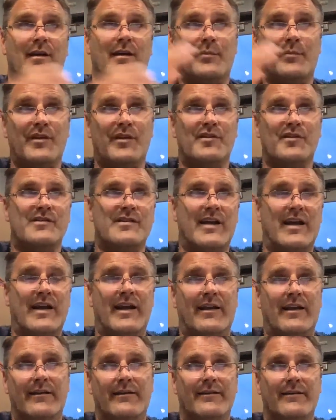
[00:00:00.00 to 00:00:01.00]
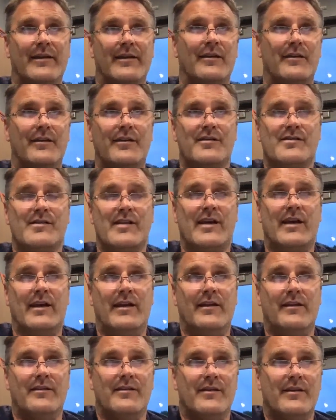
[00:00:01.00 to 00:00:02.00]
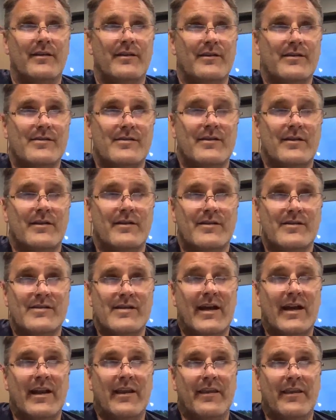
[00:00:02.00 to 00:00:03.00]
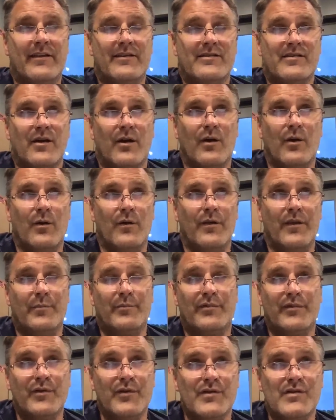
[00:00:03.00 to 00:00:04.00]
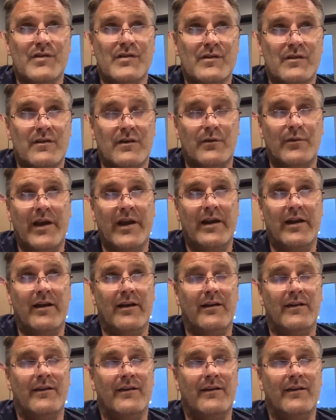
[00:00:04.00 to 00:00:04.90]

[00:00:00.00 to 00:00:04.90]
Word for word: but you're setting you know you're set you're you're you're setting the tone that Bruce Arena